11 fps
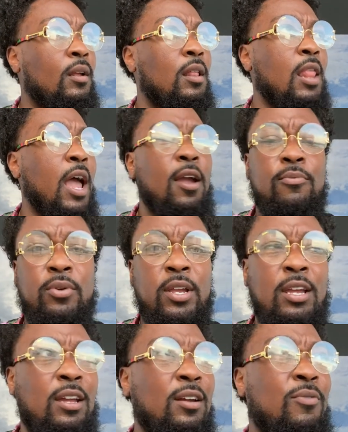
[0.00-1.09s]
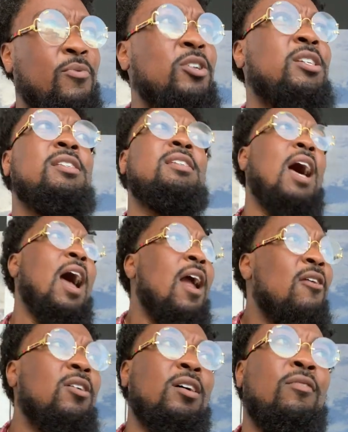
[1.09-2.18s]
Like, we're just
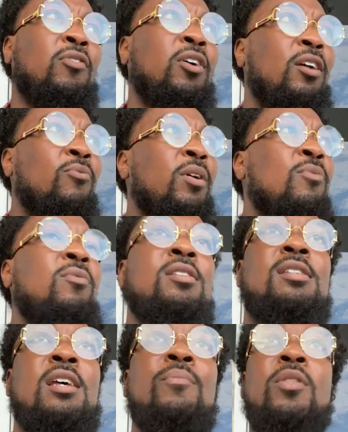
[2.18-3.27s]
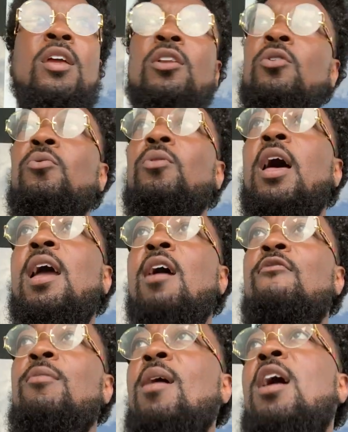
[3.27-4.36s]
tired of it. We want something new. Like,
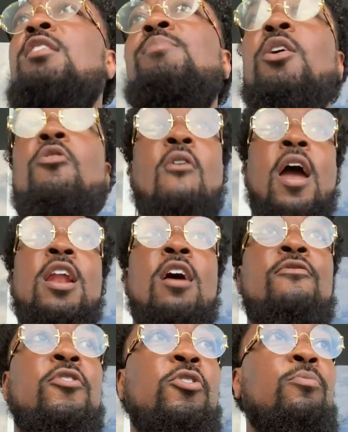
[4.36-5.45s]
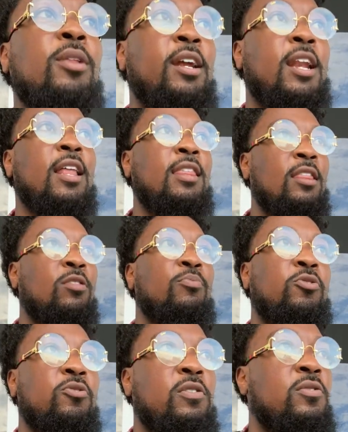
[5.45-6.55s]
everybody's been crying out for new blood, and I think the
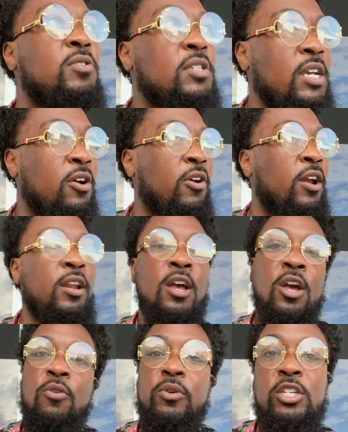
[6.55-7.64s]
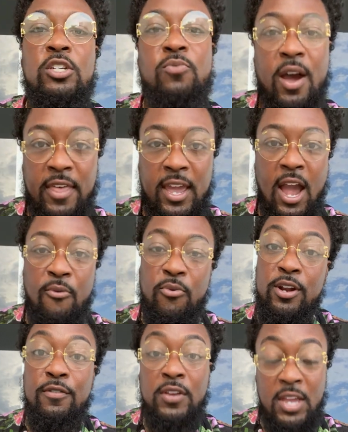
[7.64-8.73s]
producers hear it, which is why they got
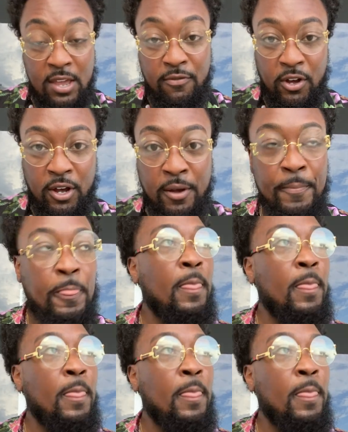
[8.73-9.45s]
rid of Eva.